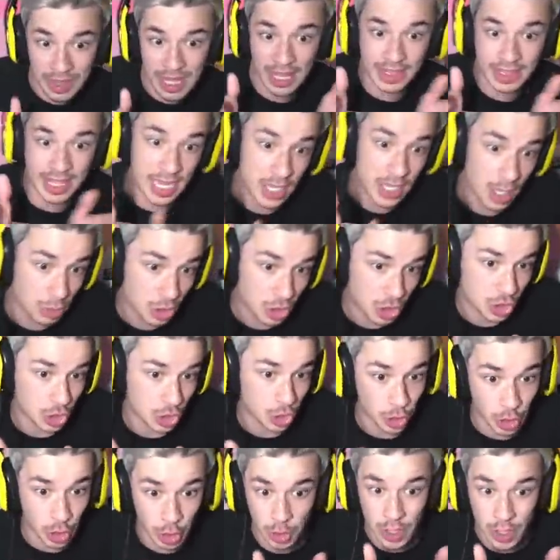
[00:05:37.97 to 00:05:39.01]
that they don't
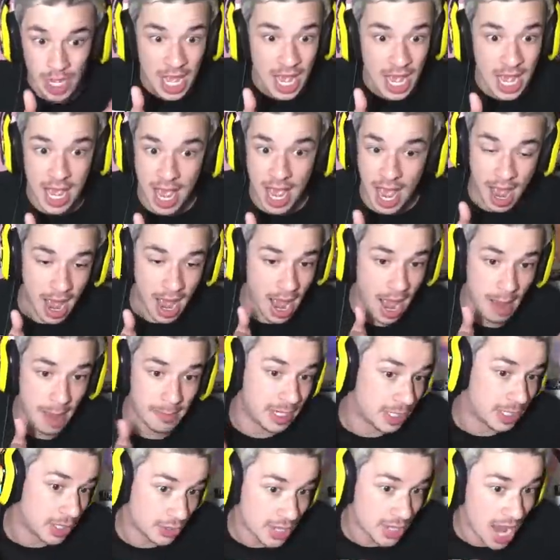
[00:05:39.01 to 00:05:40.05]
shoot you. I
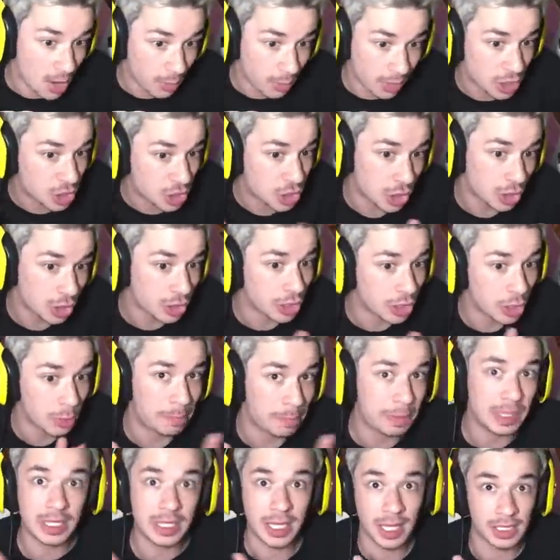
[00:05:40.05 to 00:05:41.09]
mean, they're not really shooting you
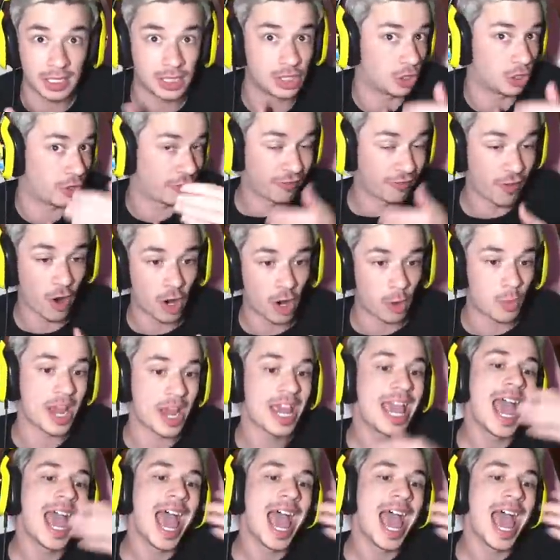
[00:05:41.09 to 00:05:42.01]
because you're far away